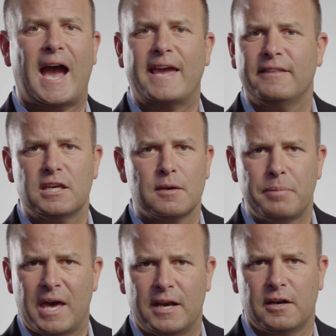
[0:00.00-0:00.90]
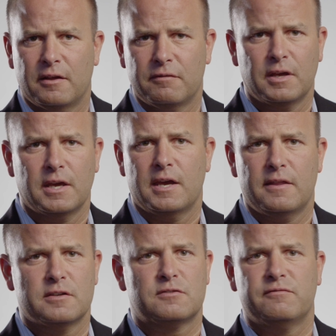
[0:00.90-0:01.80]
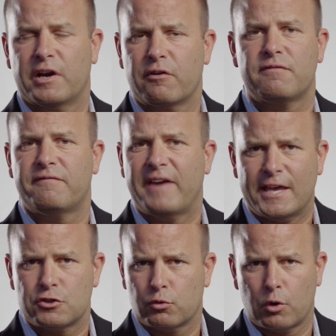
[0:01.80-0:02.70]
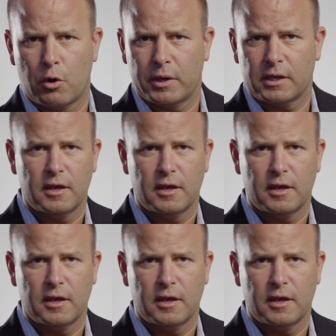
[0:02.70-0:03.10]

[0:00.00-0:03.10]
highly competitive in this very fast-growing,